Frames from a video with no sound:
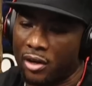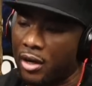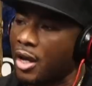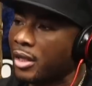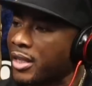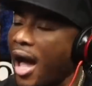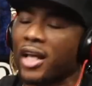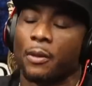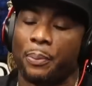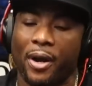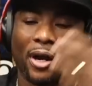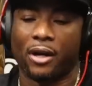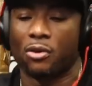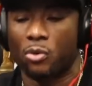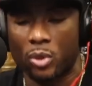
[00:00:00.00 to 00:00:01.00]
Or Tyler
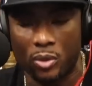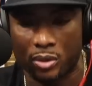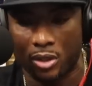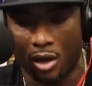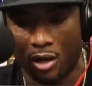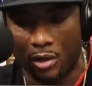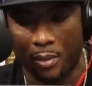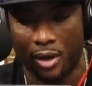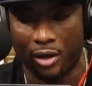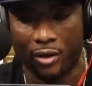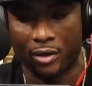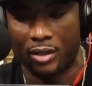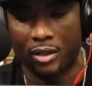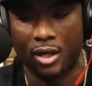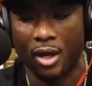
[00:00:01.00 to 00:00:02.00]
Perry, who we was talking about
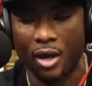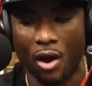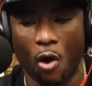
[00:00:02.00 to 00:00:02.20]
earlier, yes.